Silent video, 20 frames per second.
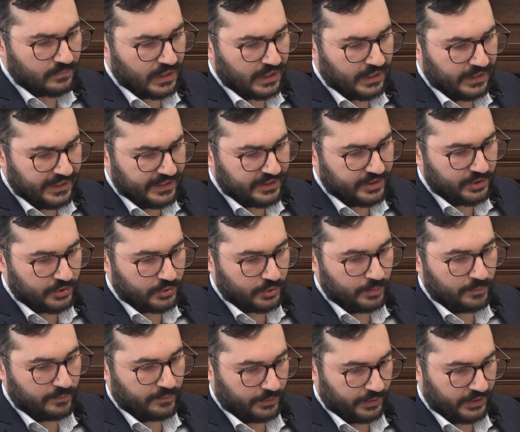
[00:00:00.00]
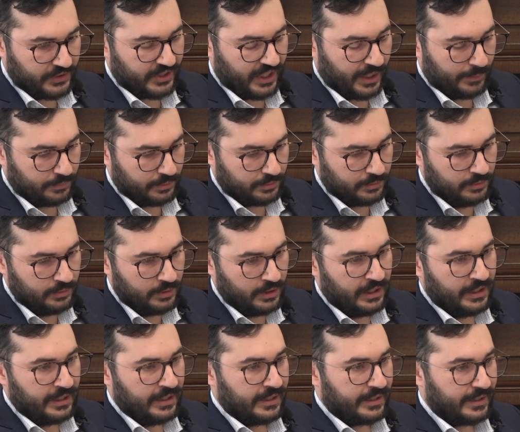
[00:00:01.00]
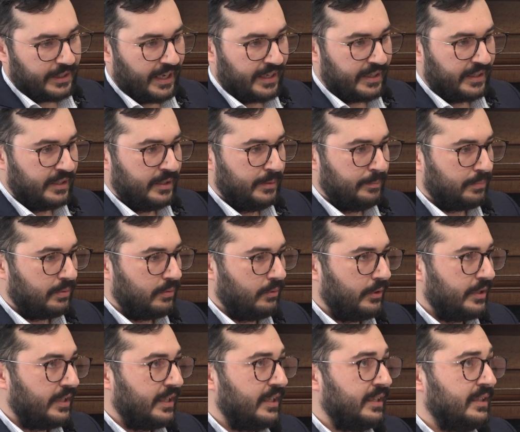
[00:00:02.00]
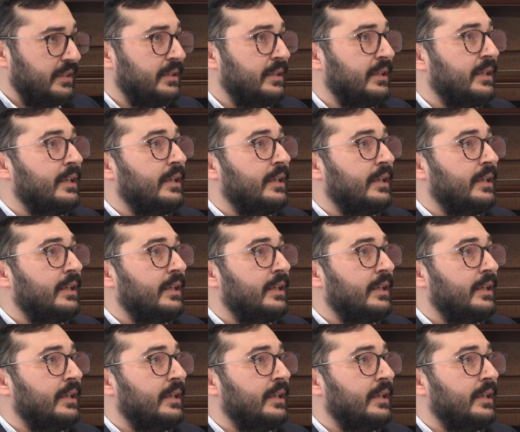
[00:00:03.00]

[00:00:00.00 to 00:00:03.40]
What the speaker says: Let's assume, for example, that an employee